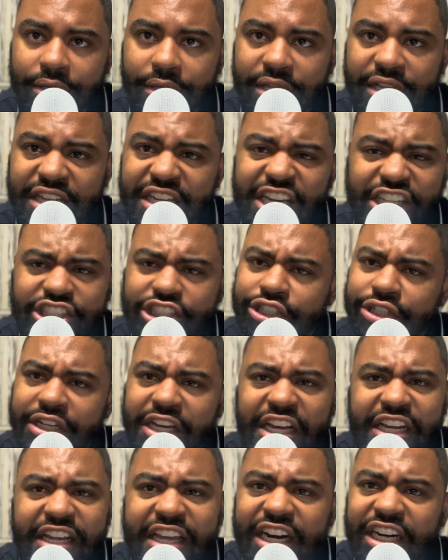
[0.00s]

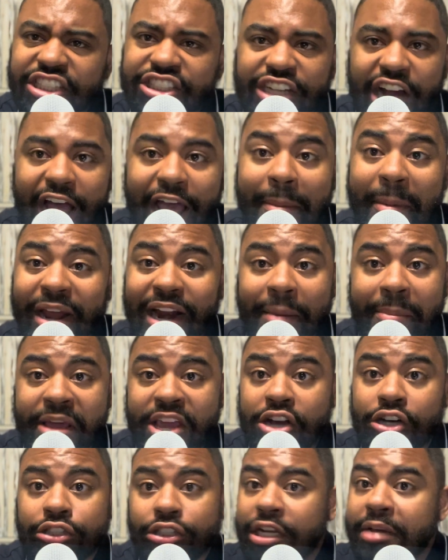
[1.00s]
Get a job. It may not
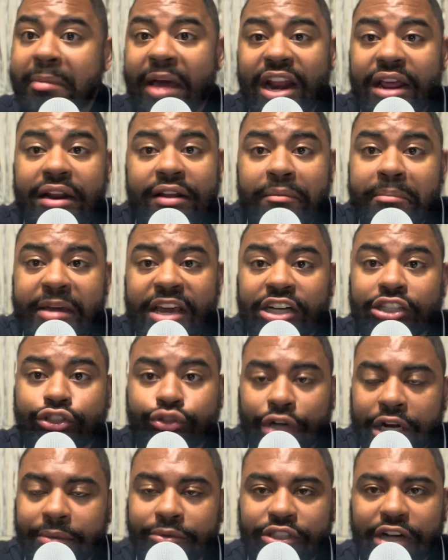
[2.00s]
even be your
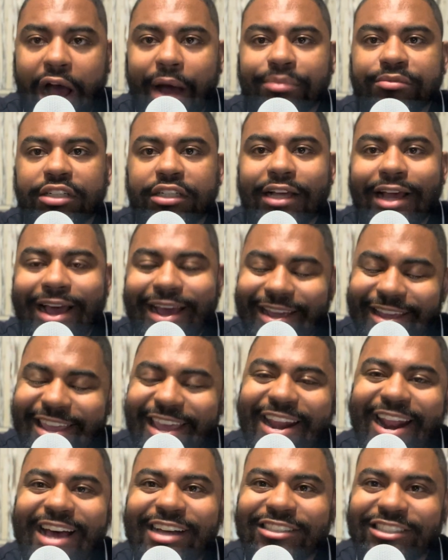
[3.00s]
dream job. Just
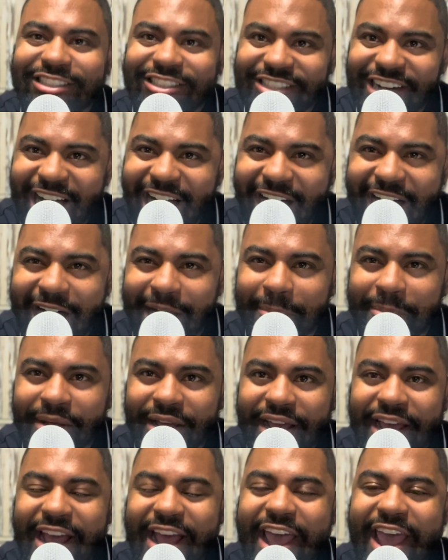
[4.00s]
get a job
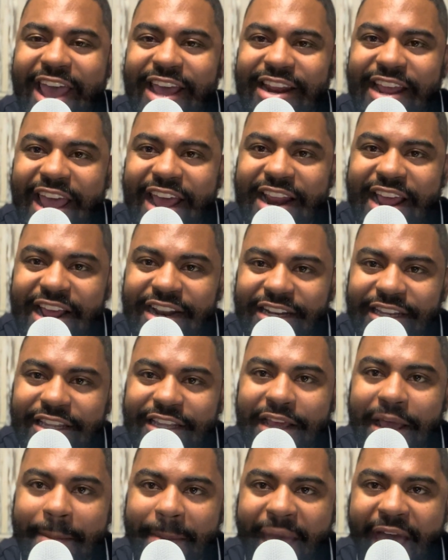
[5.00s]
and
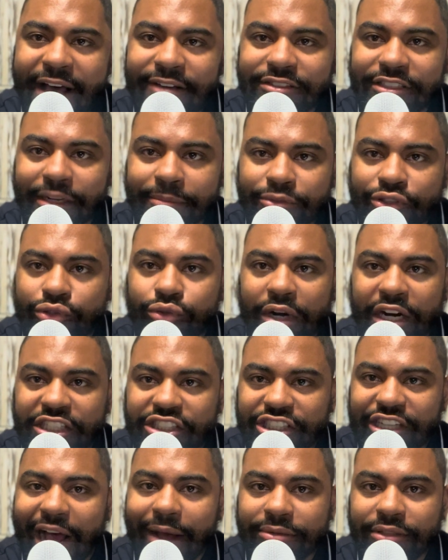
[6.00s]
have some sort of
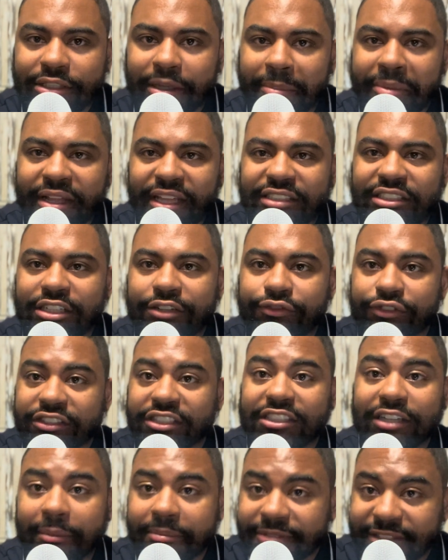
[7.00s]
job stability for
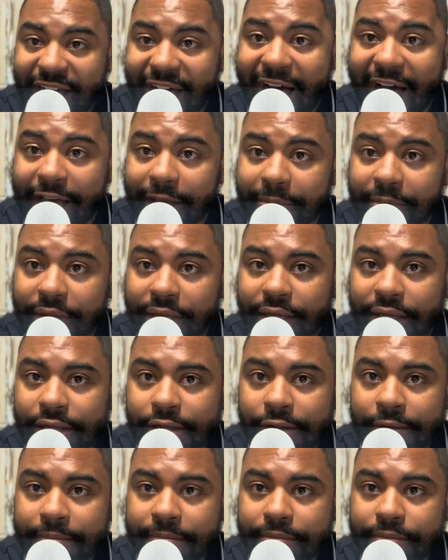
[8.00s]
some time.
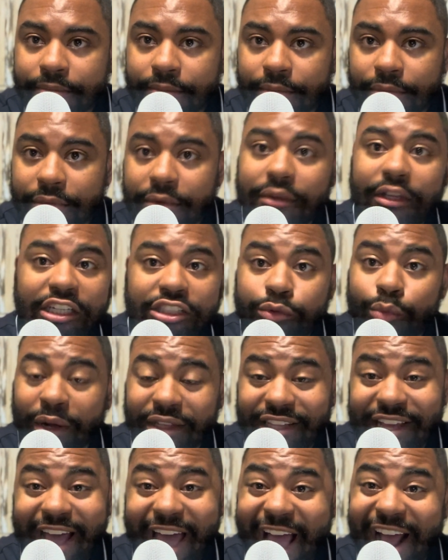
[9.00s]
That's one
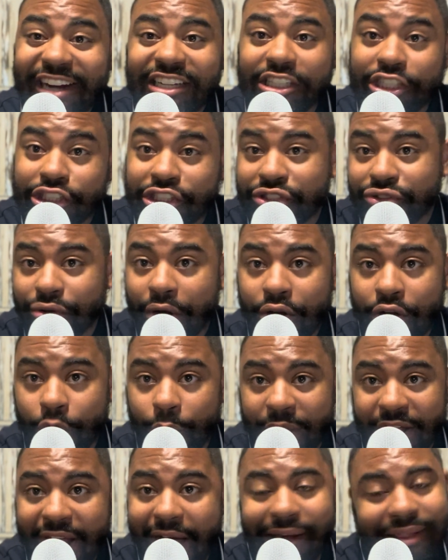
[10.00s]
thing I actually struggle
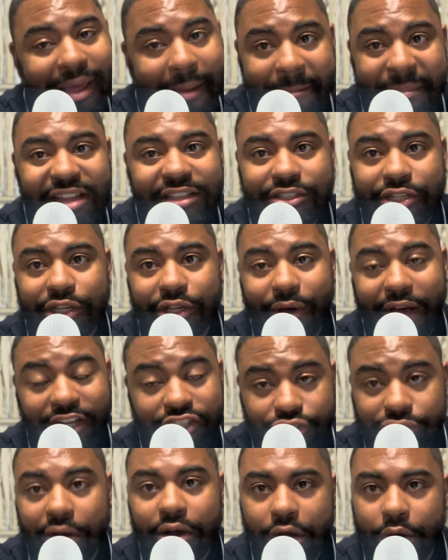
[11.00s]
with. I'll admit to you, I
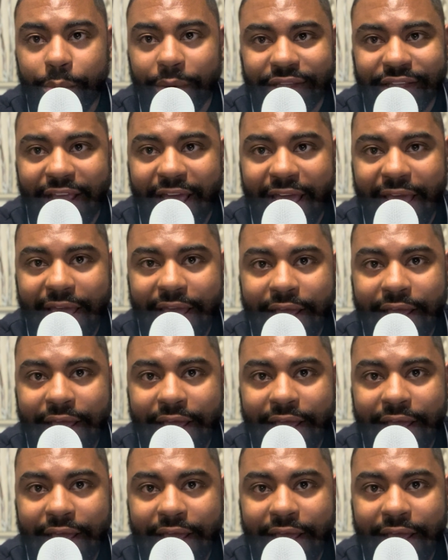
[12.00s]
struggle with that.